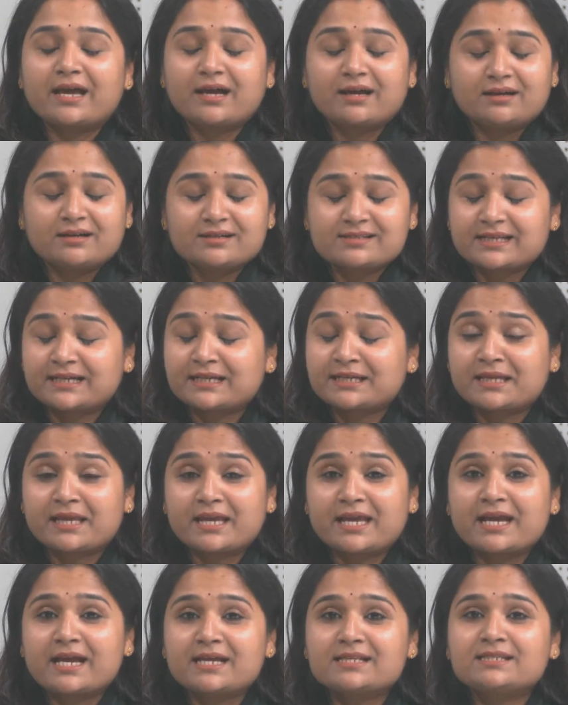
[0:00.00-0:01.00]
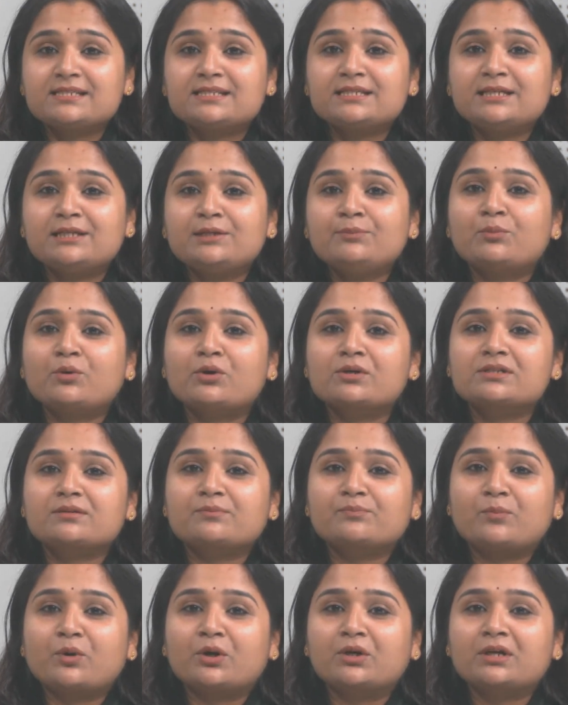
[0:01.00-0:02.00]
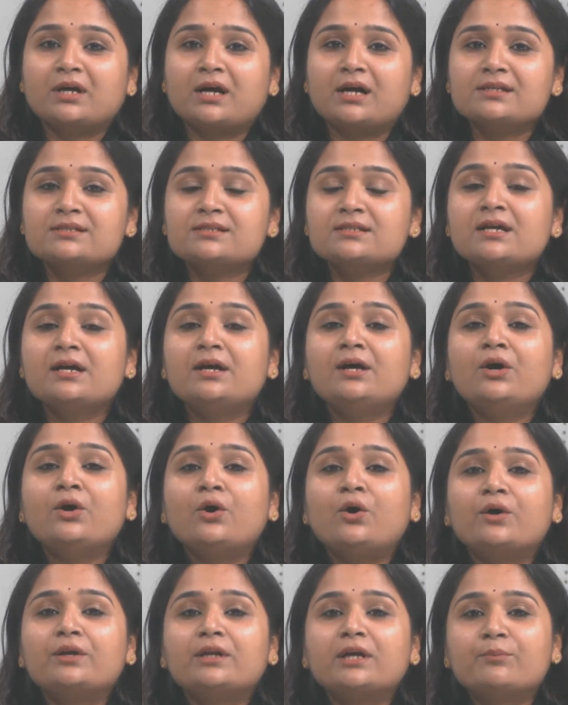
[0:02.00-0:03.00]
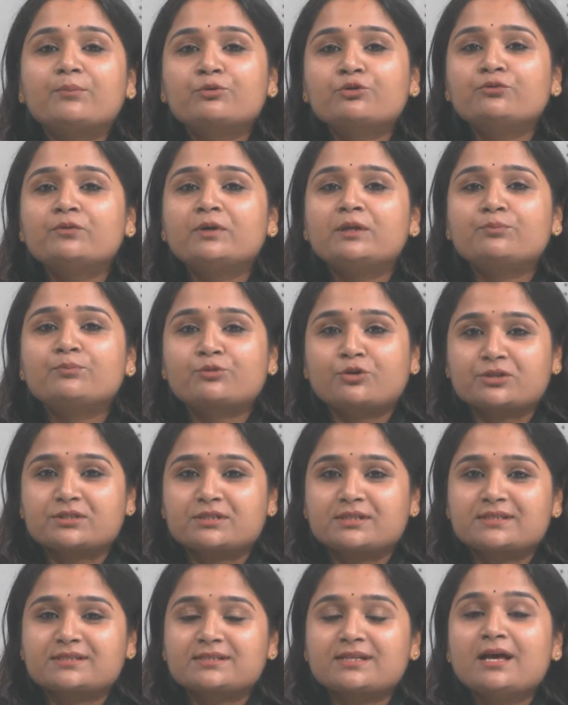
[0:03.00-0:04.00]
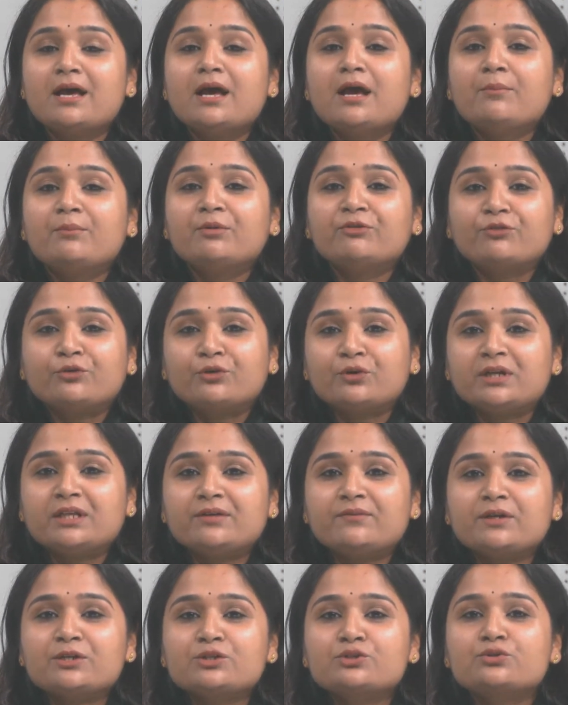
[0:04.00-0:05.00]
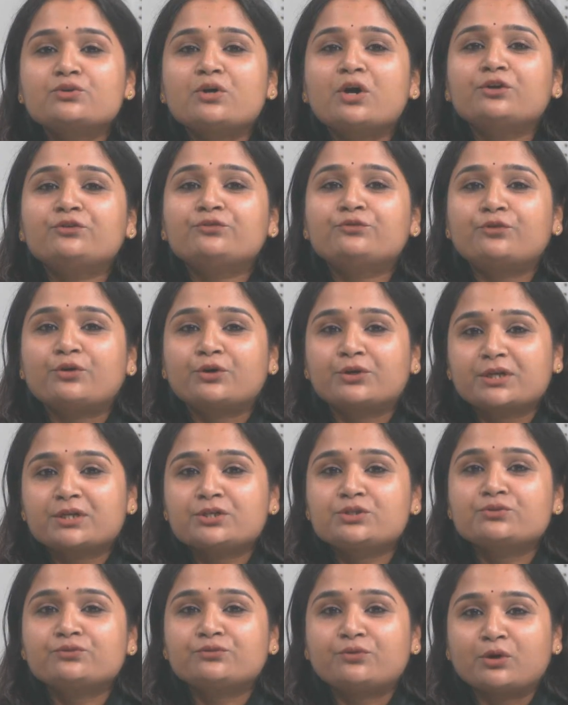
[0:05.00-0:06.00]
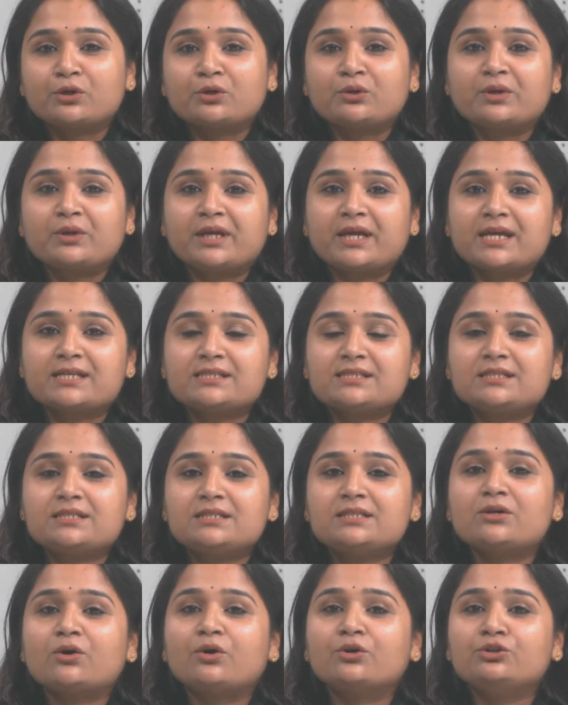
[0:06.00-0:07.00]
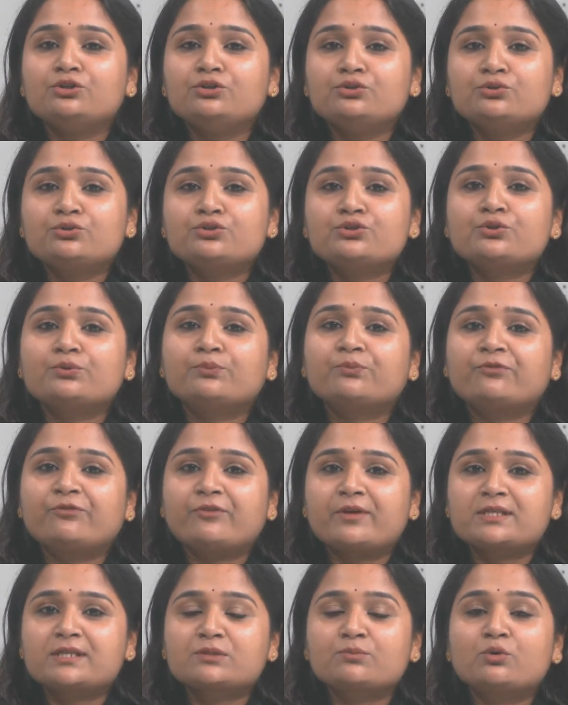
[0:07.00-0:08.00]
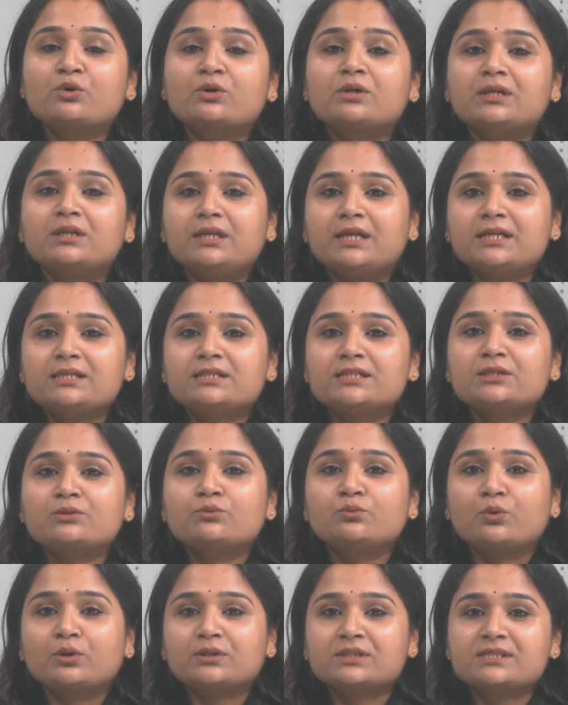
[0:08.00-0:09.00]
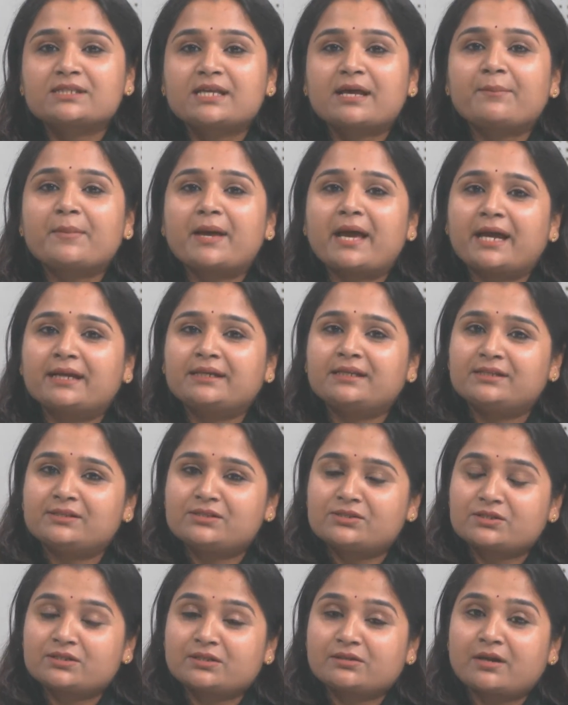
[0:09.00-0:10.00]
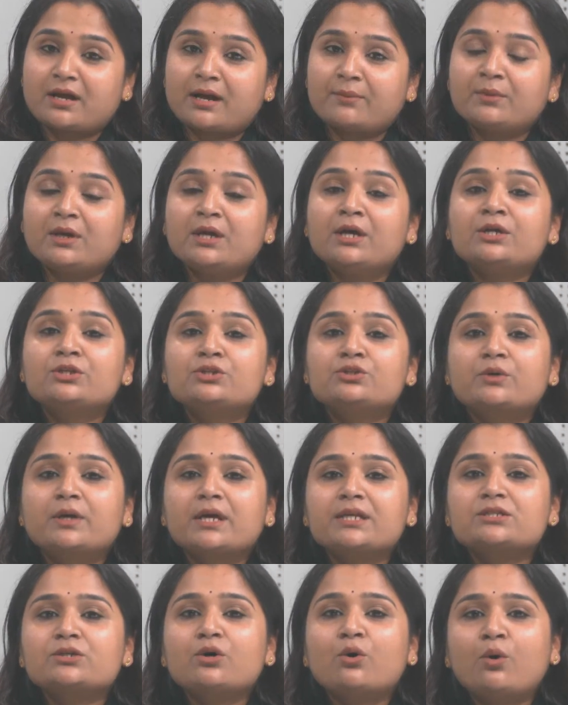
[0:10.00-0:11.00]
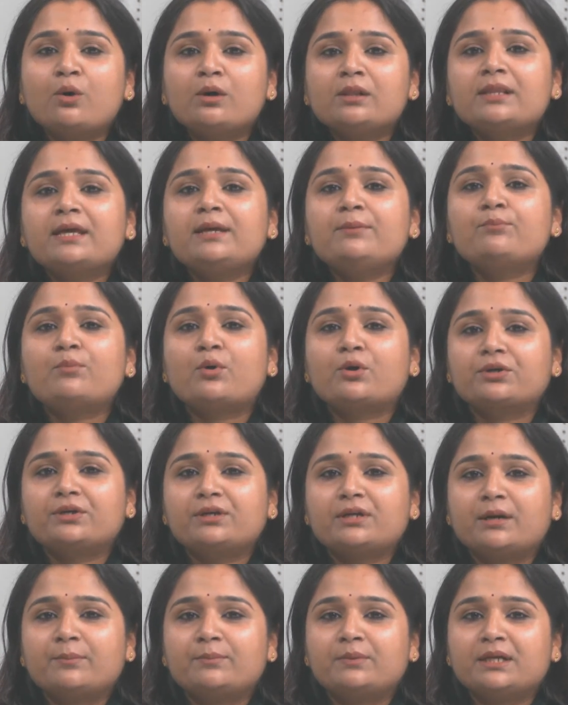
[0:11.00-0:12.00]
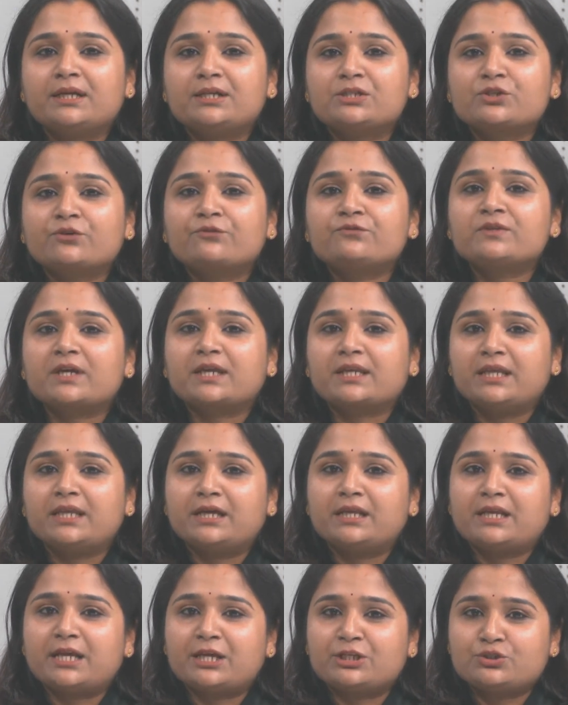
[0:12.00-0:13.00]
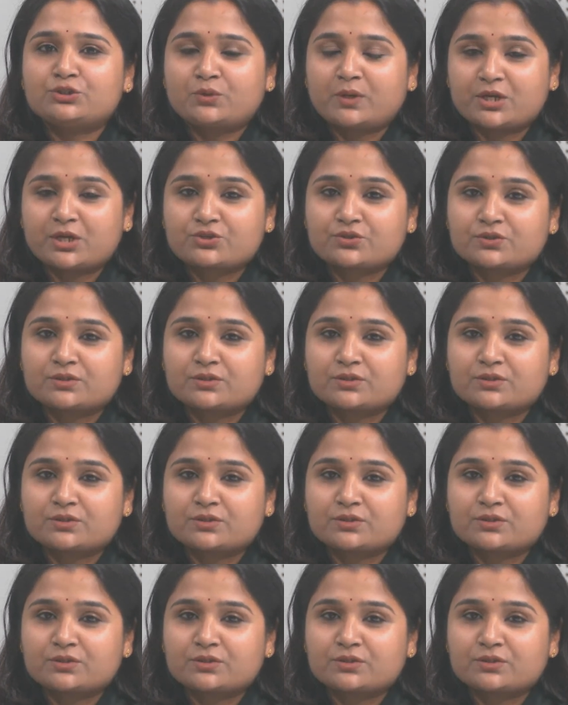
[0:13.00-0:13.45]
at AICTE podcast on approval process. Before leaving, do not forget to follow AICTE on YouTube, Facebook, LinkedIn, WhatsApp and Instagram to get all the important updates of technical education.